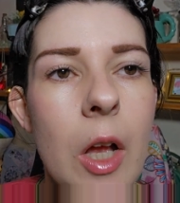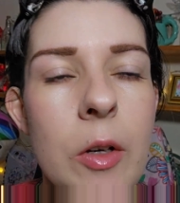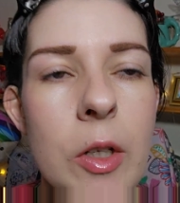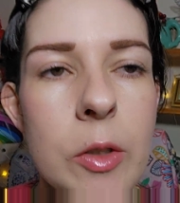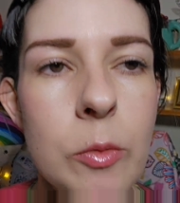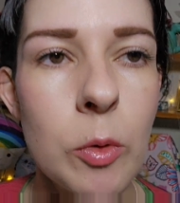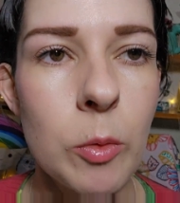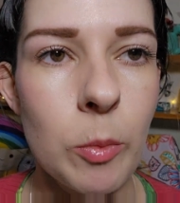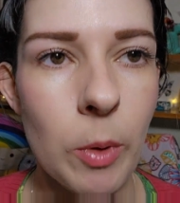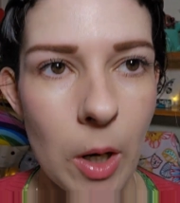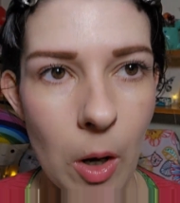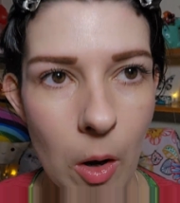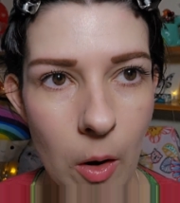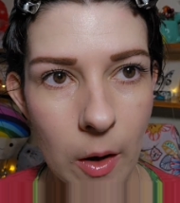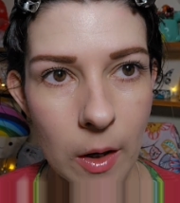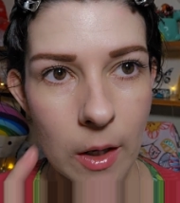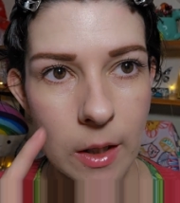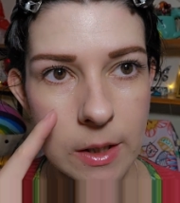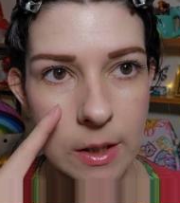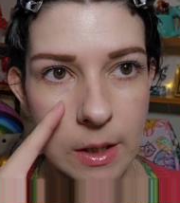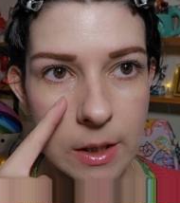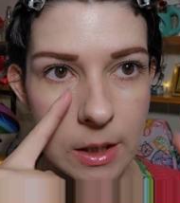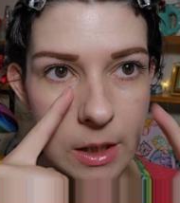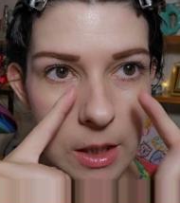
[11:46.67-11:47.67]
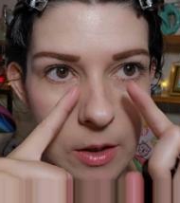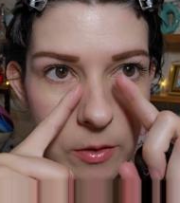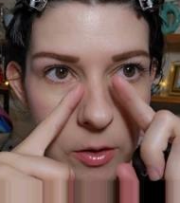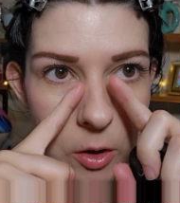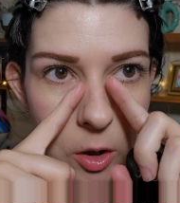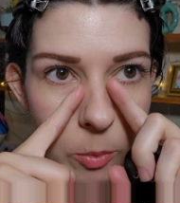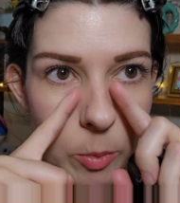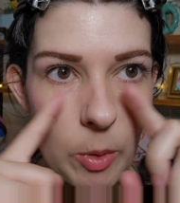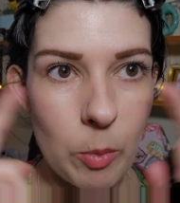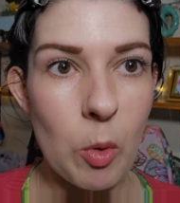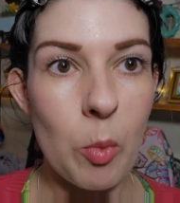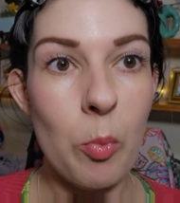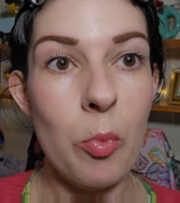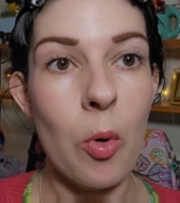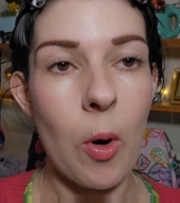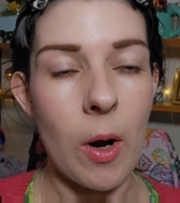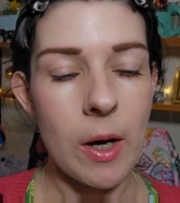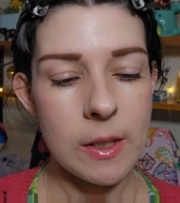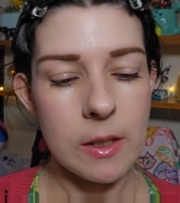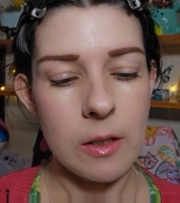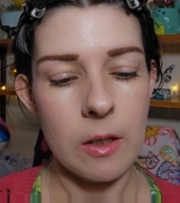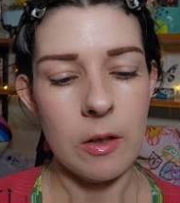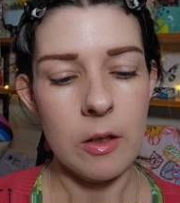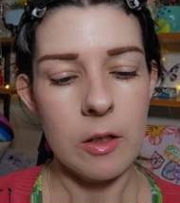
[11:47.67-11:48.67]
I just want my eyes underneath to look a bit more
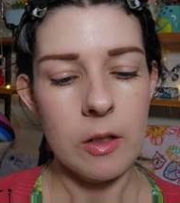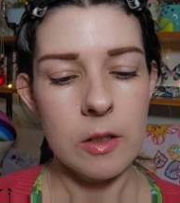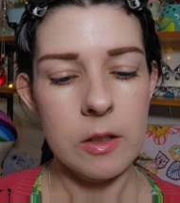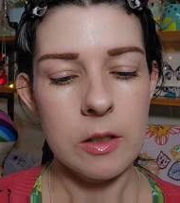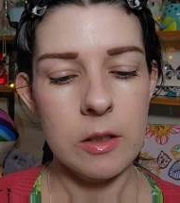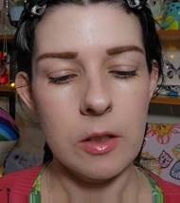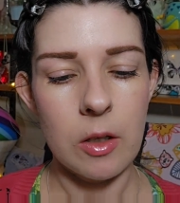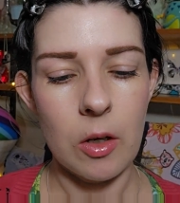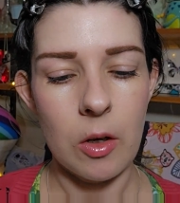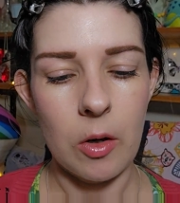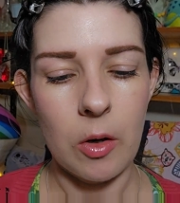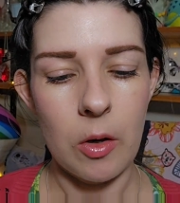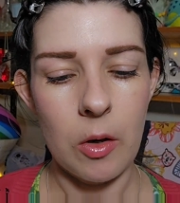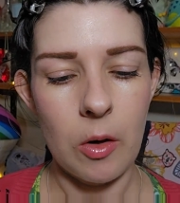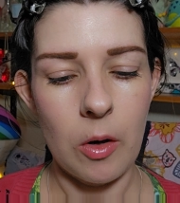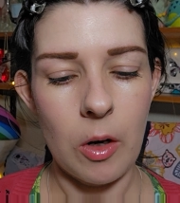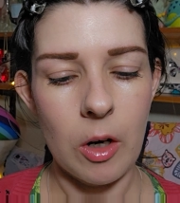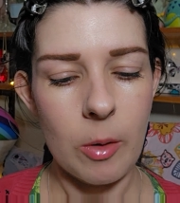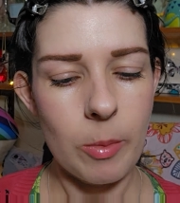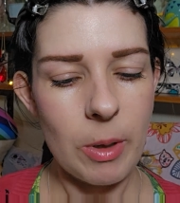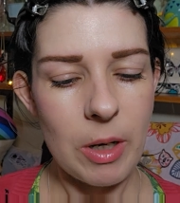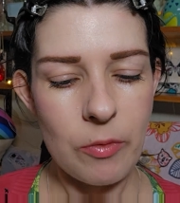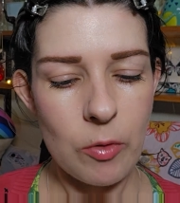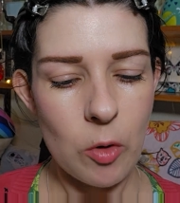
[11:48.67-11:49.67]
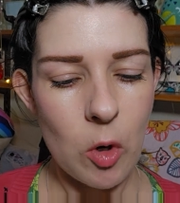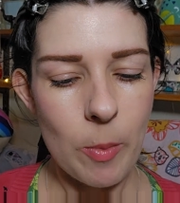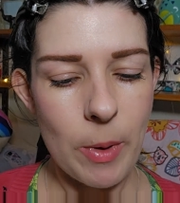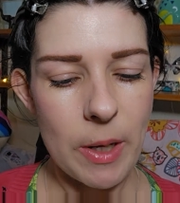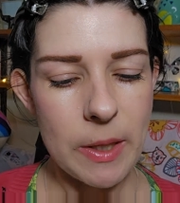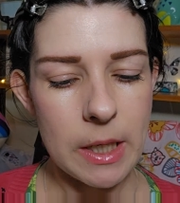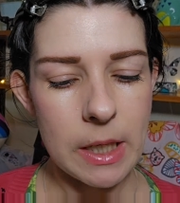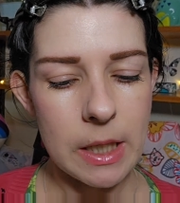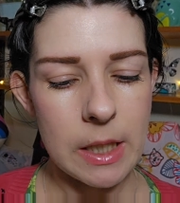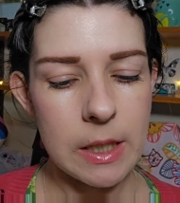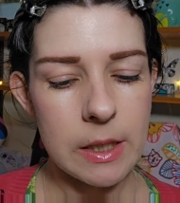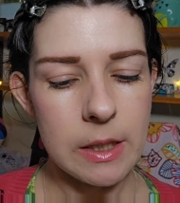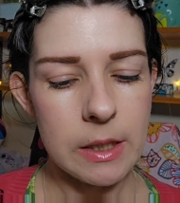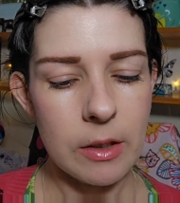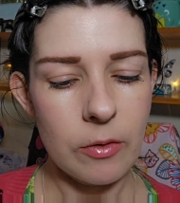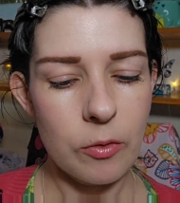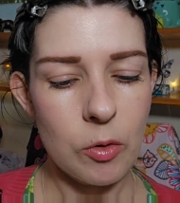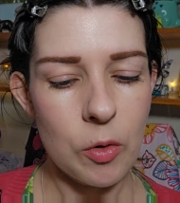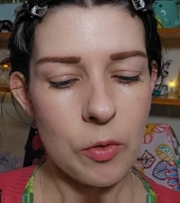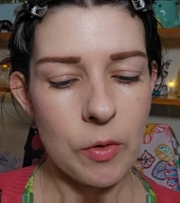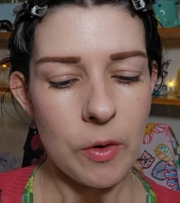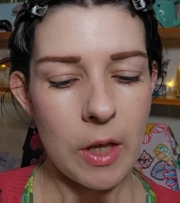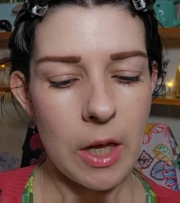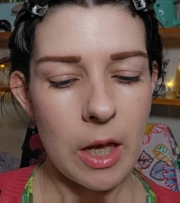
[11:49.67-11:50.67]
brighter. So I completely forgot about this.
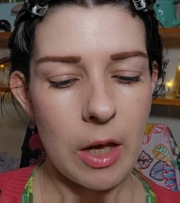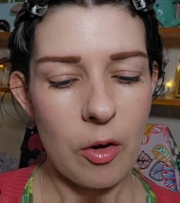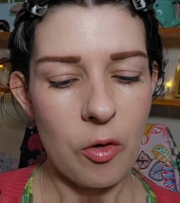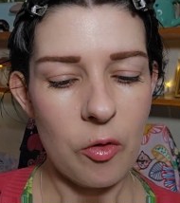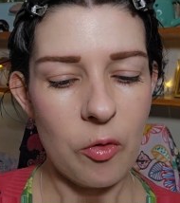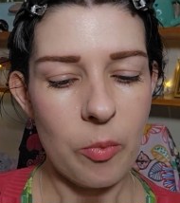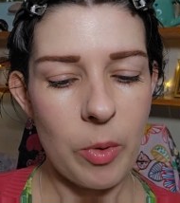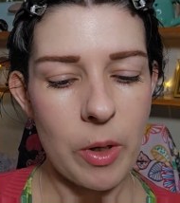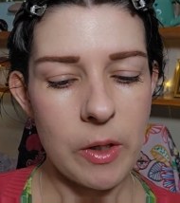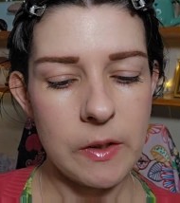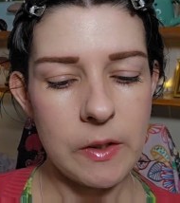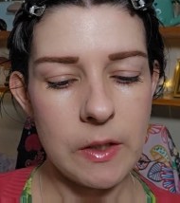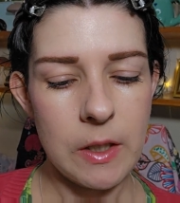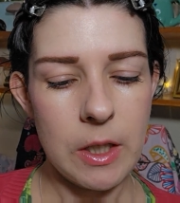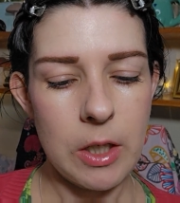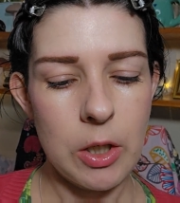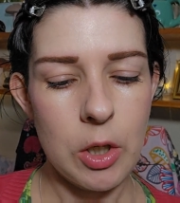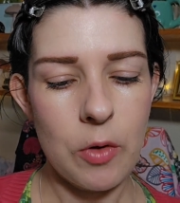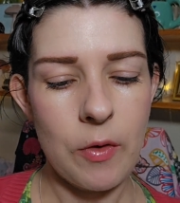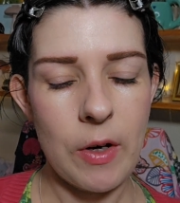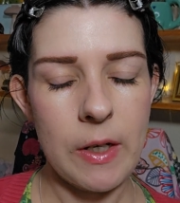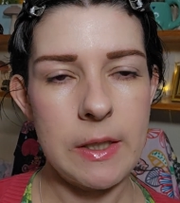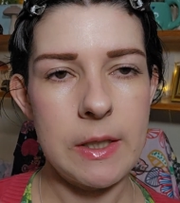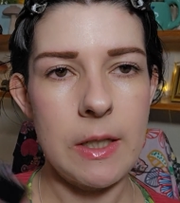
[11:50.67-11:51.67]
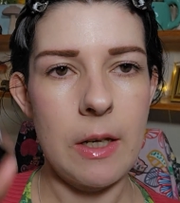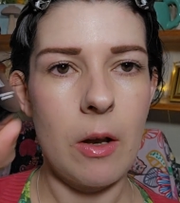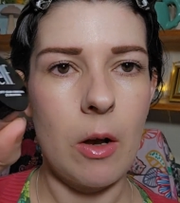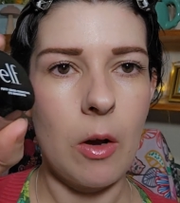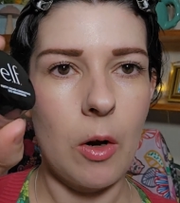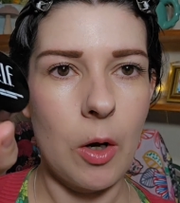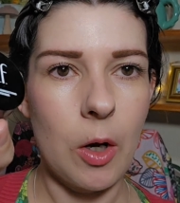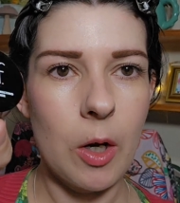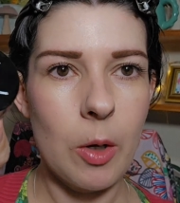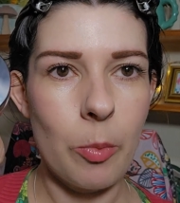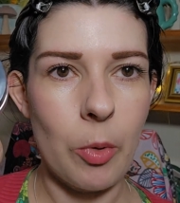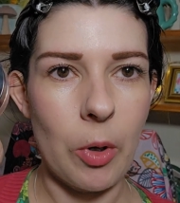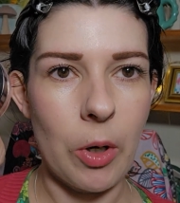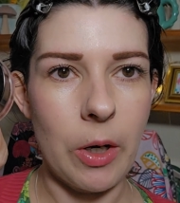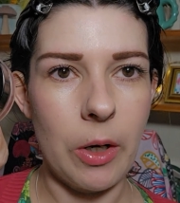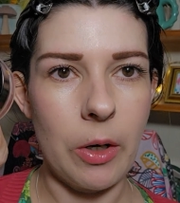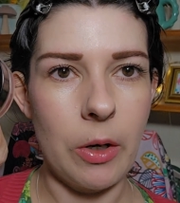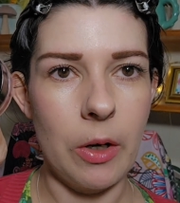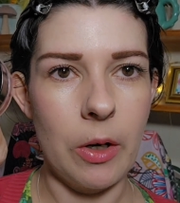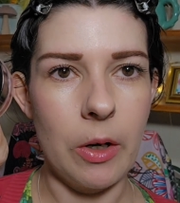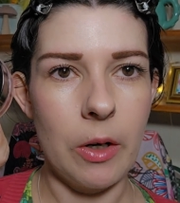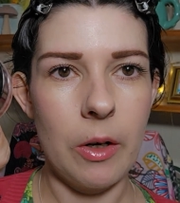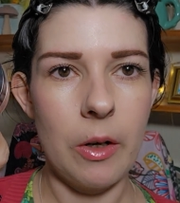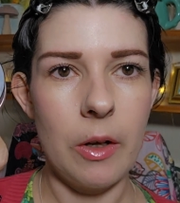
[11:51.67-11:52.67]
I've got the e.l.f. Putty Correcting Eye
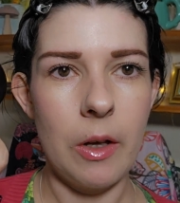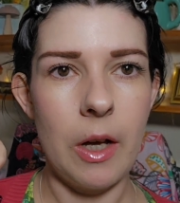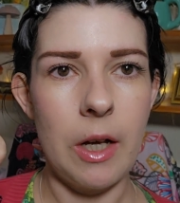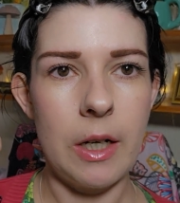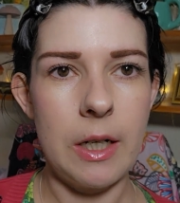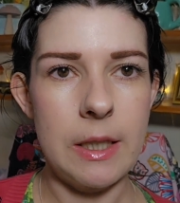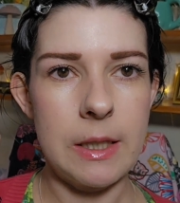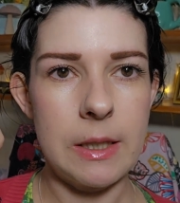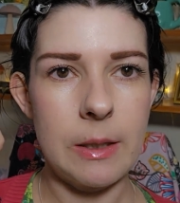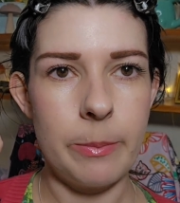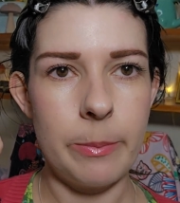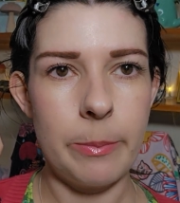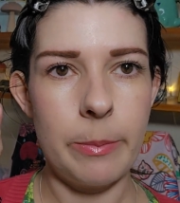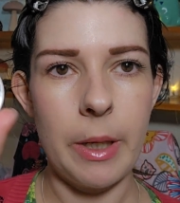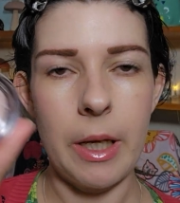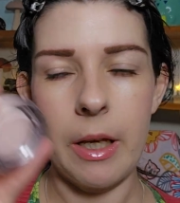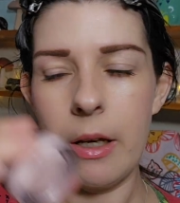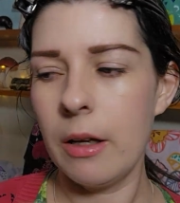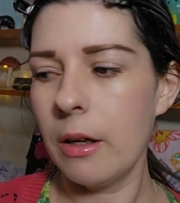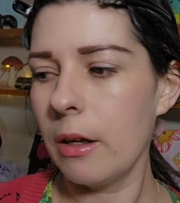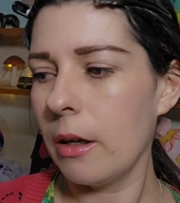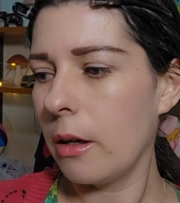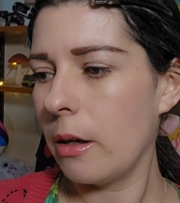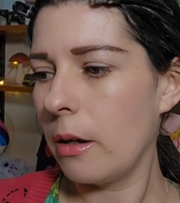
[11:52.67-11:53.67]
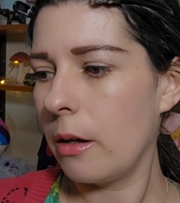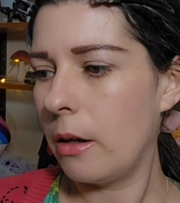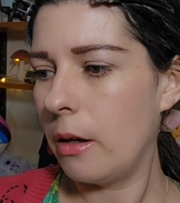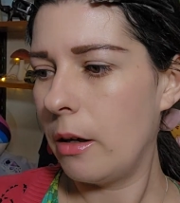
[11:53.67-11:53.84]
Brightener, and it's in pink.